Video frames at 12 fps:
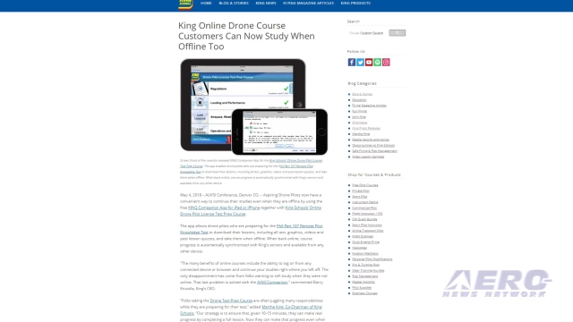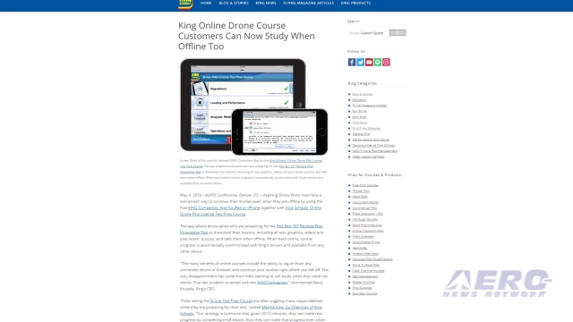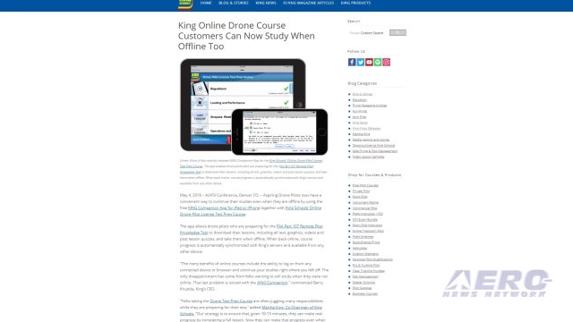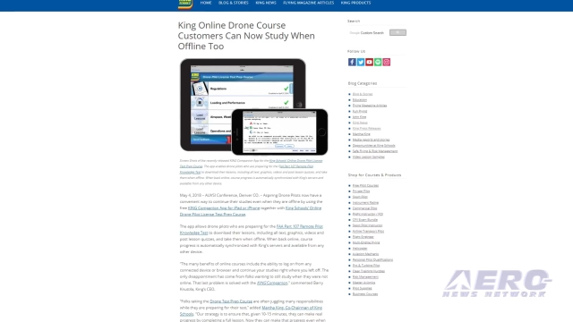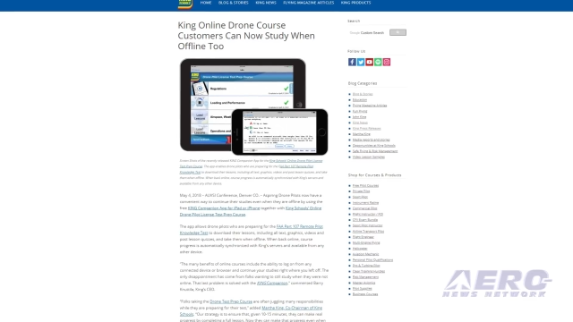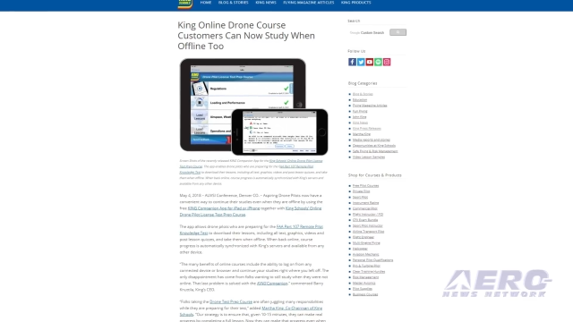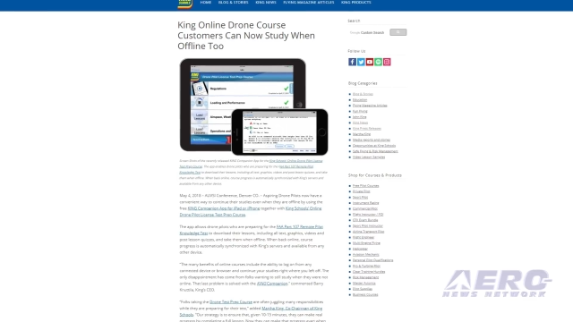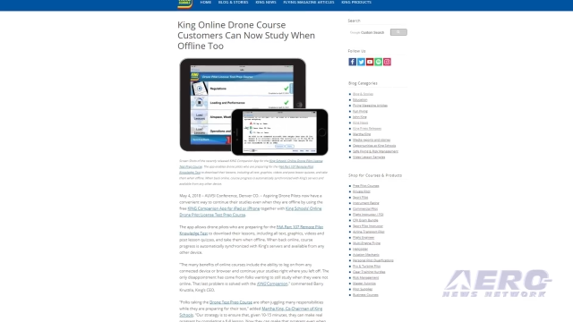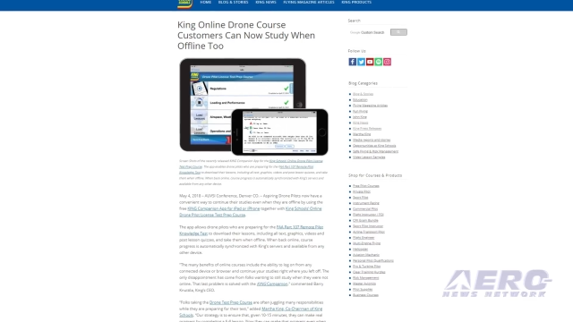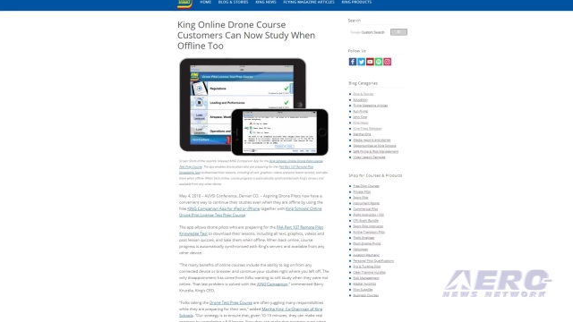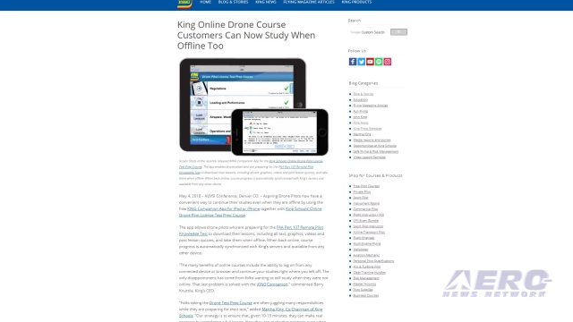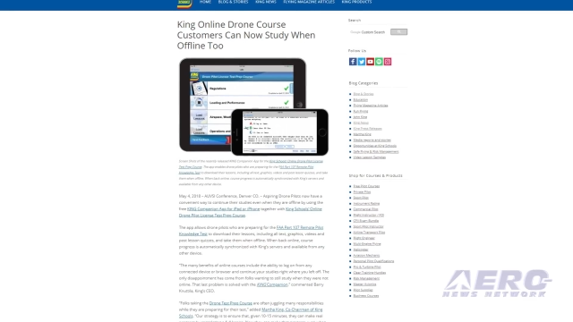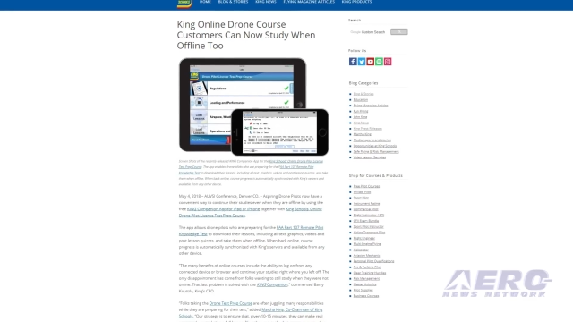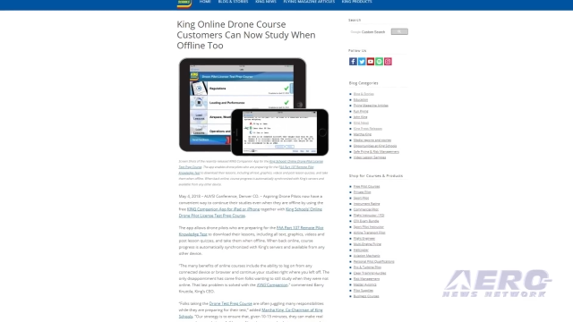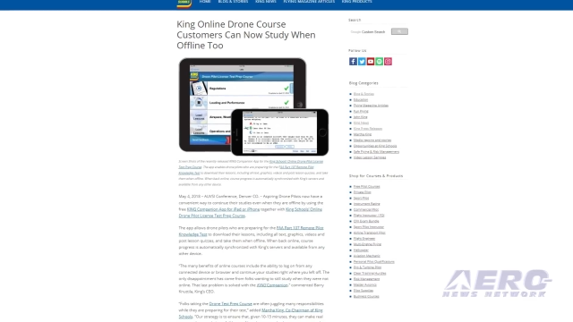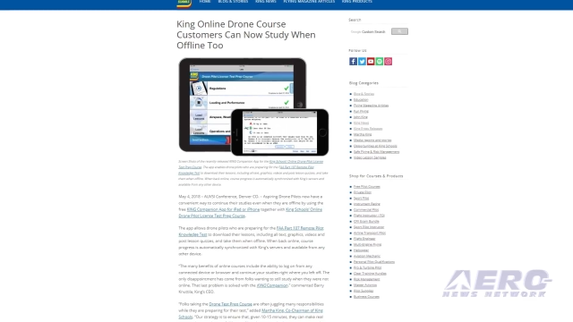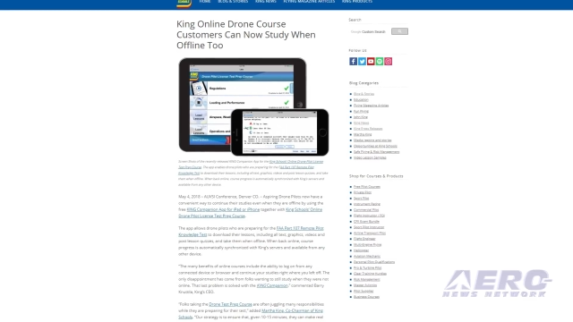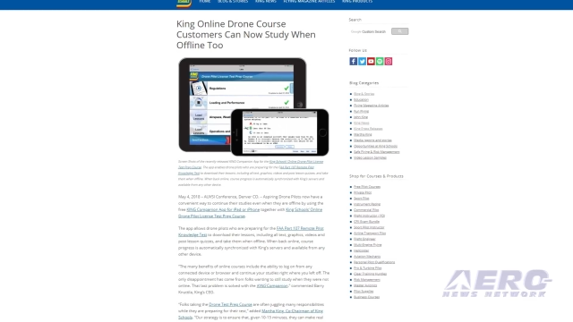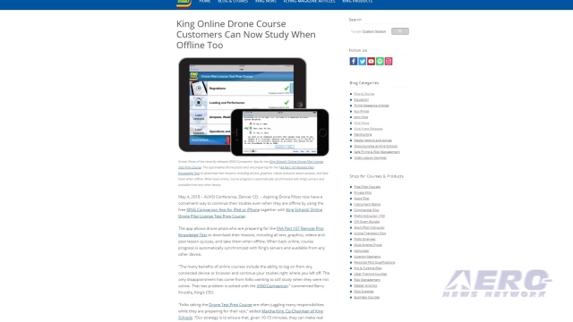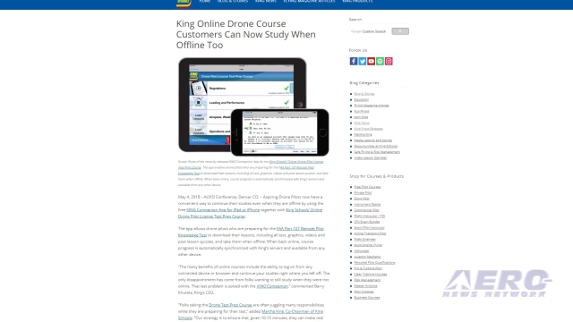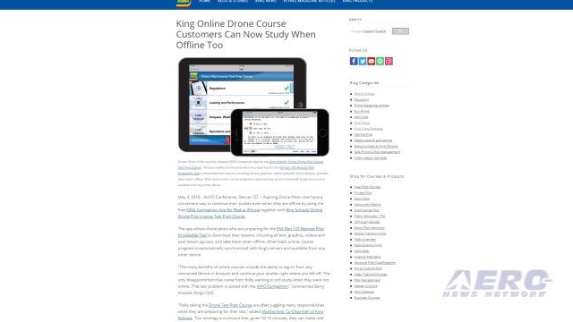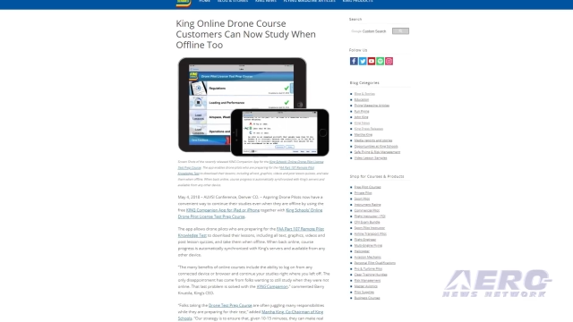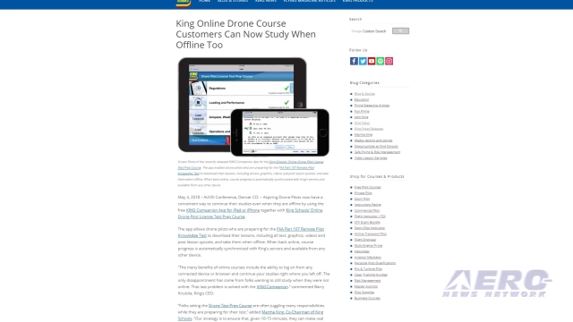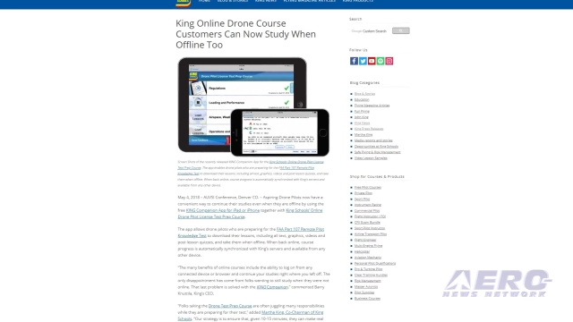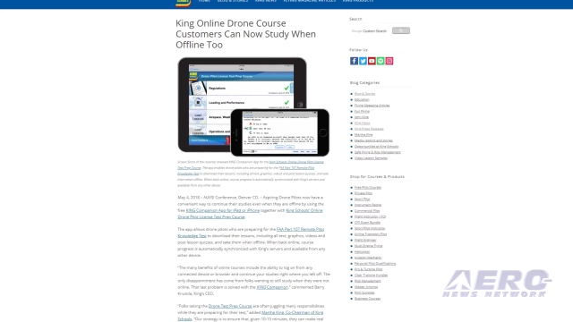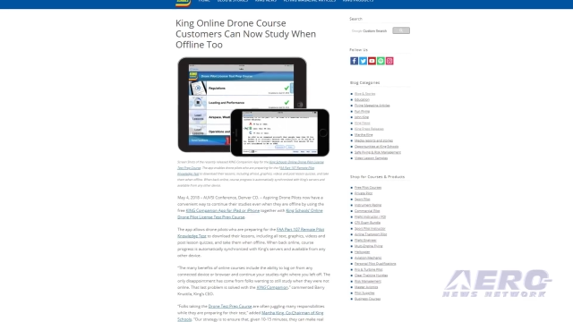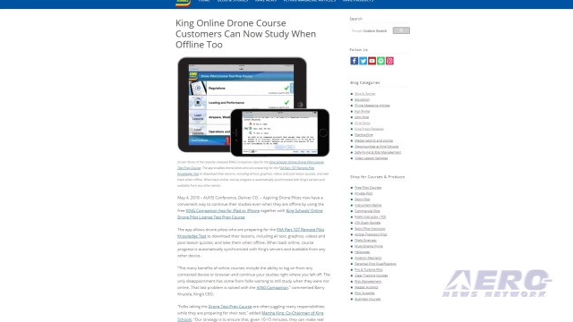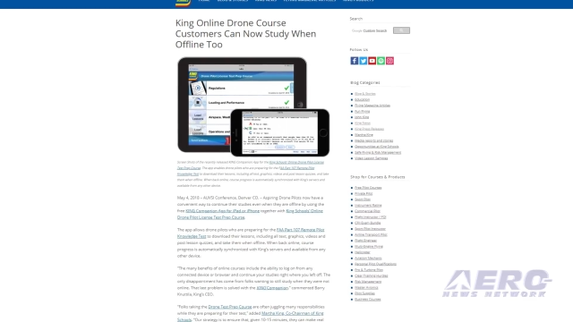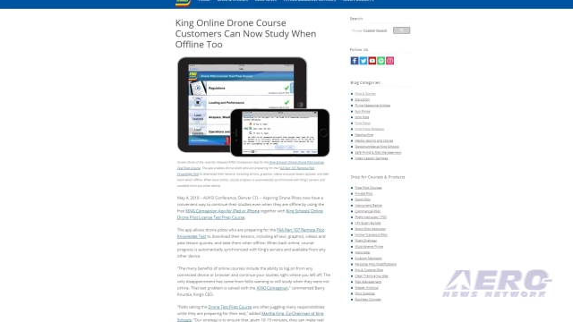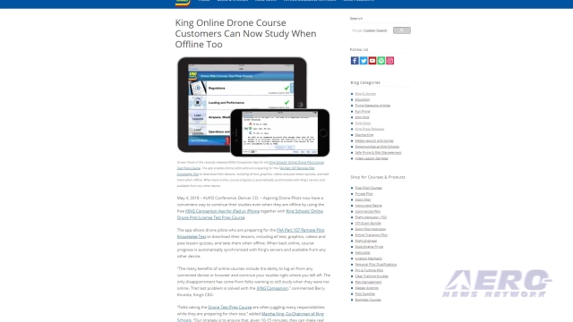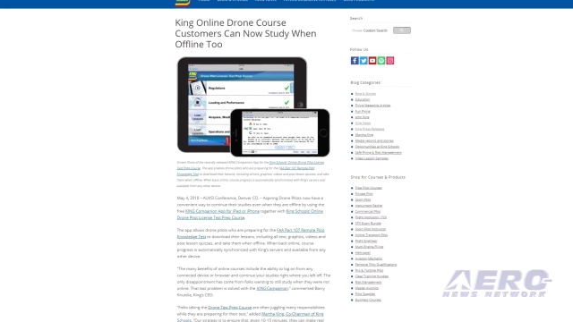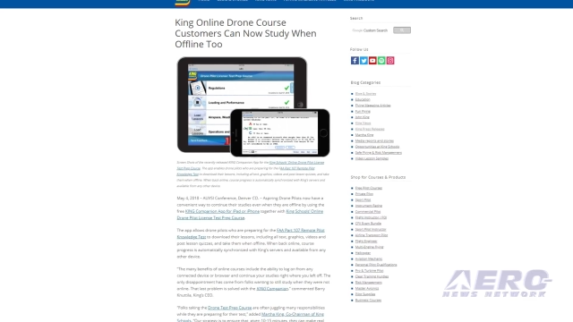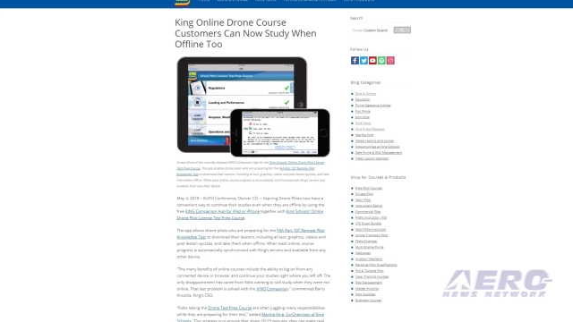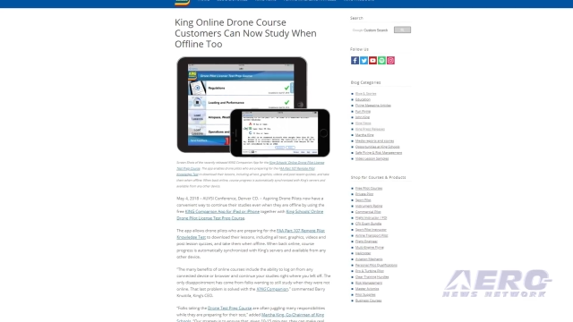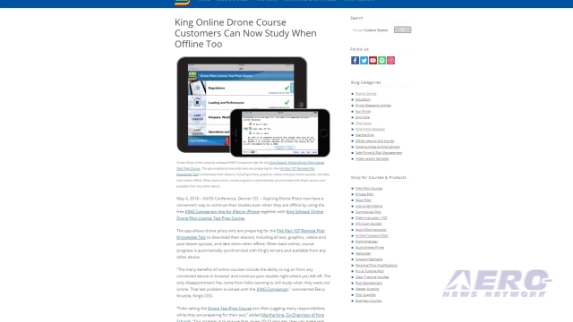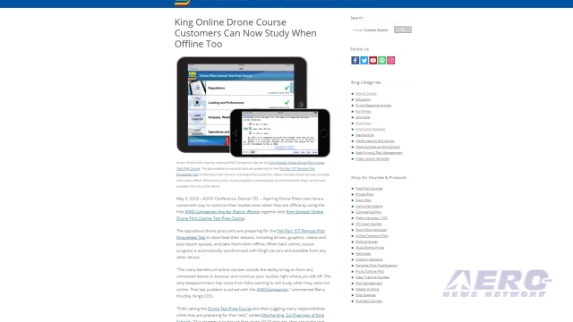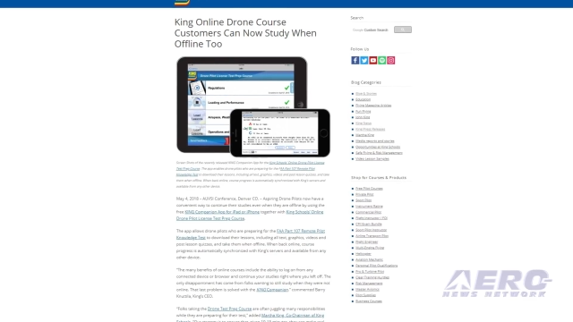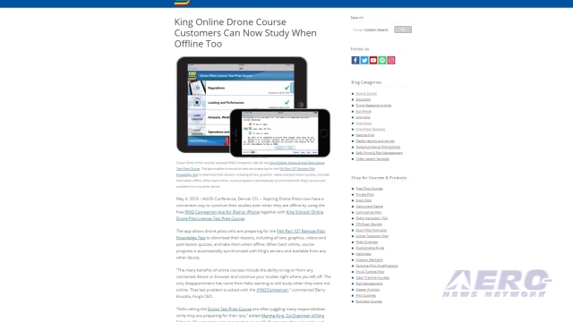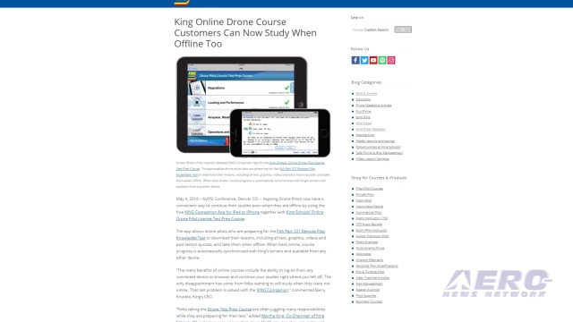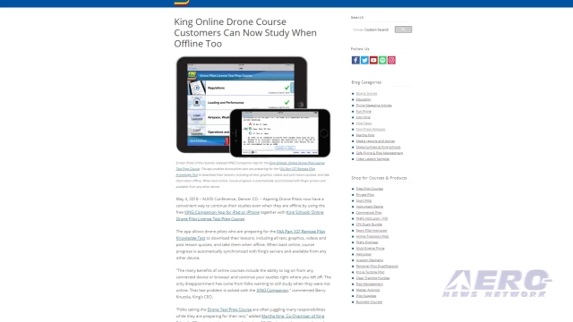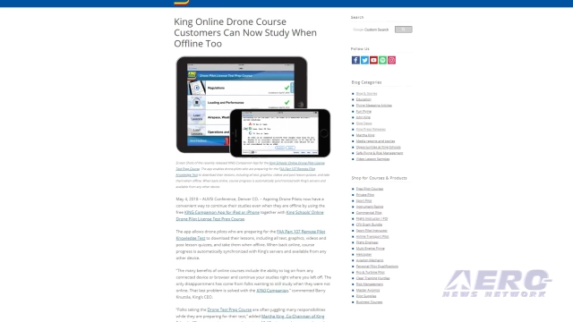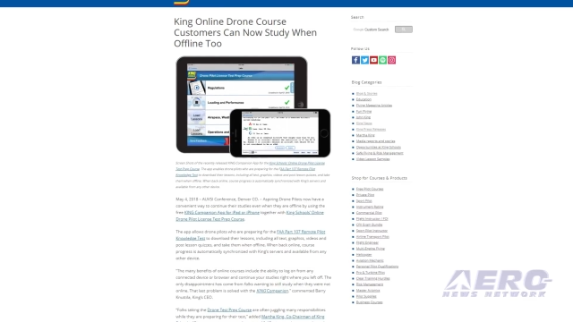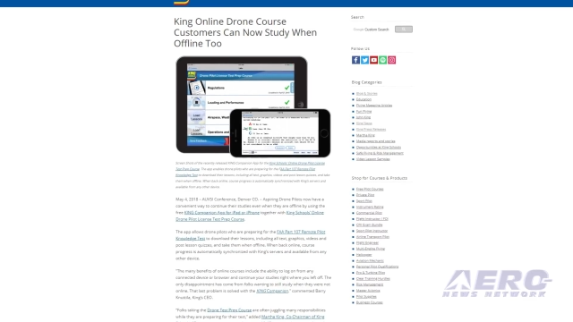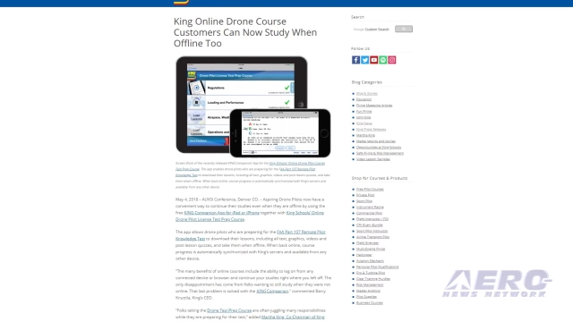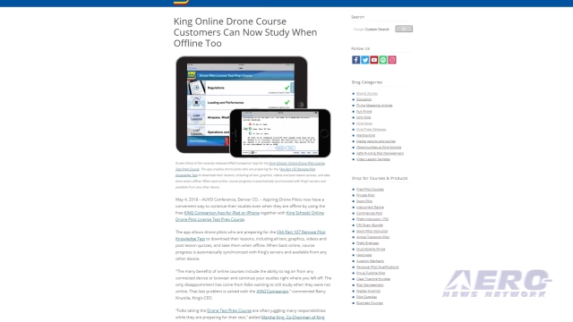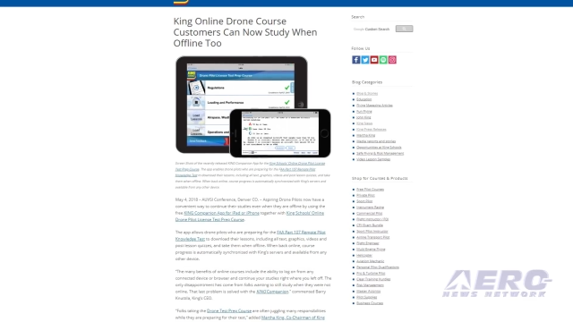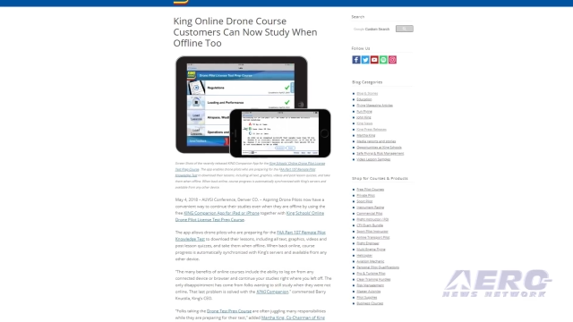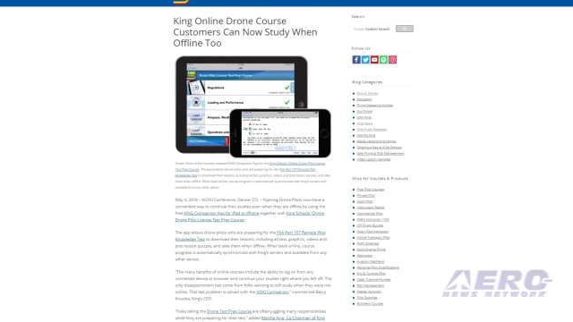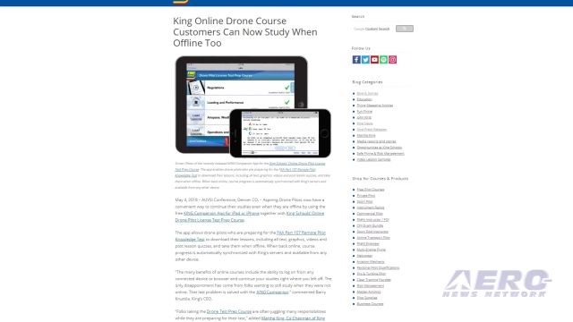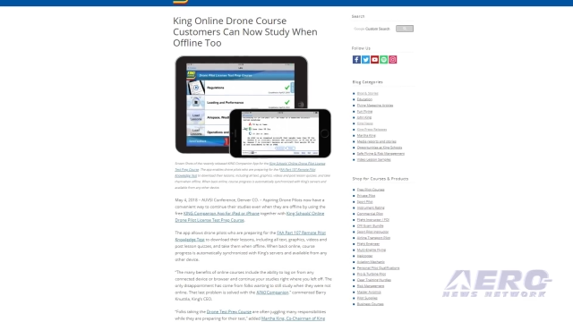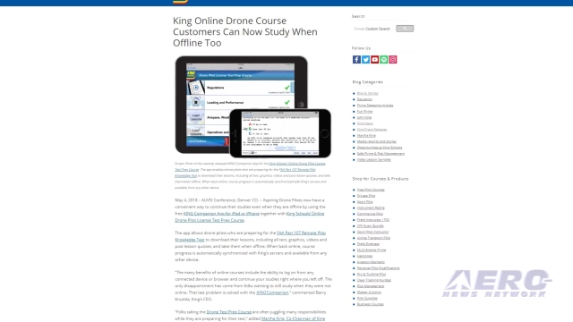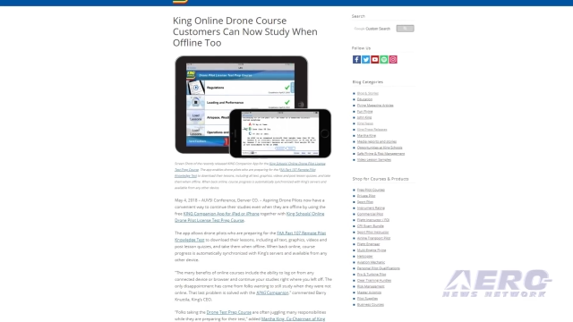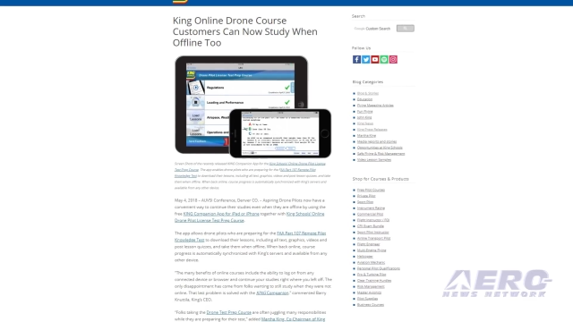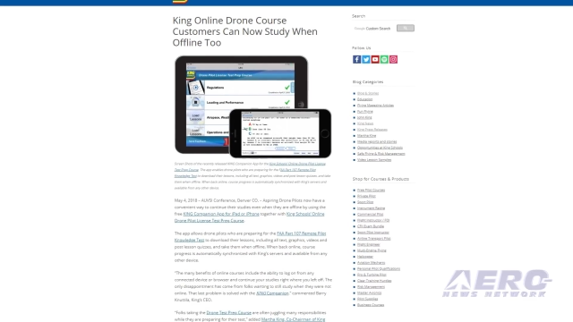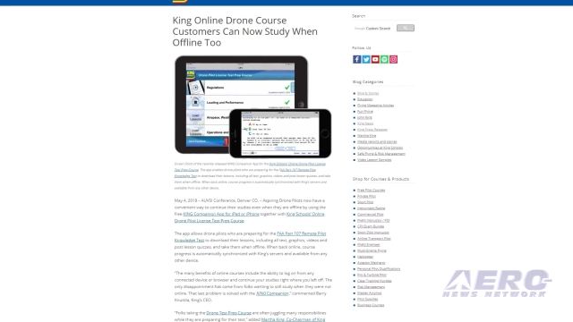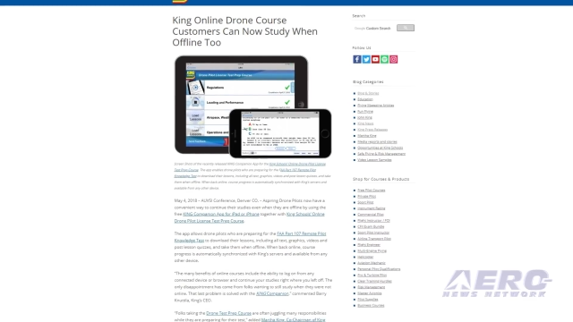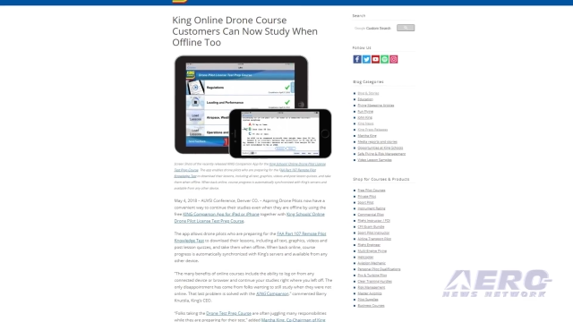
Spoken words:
[unreadable: no face in view]